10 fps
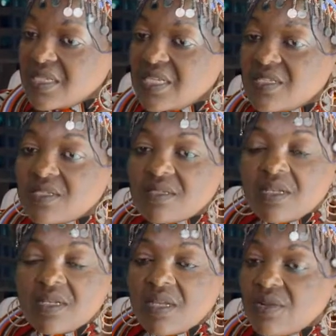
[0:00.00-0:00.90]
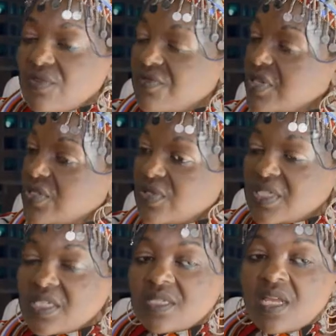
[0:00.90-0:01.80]
There's a lot of
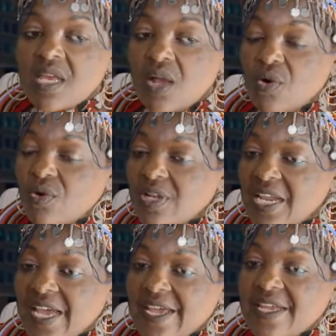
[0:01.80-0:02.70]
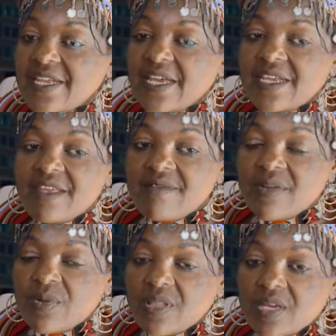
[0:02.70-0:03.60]
resources online and
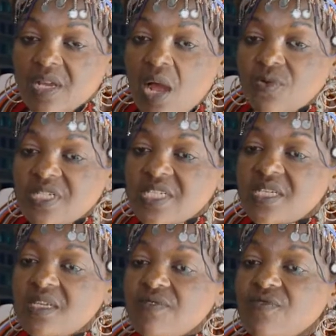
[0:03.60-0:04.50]
even in the county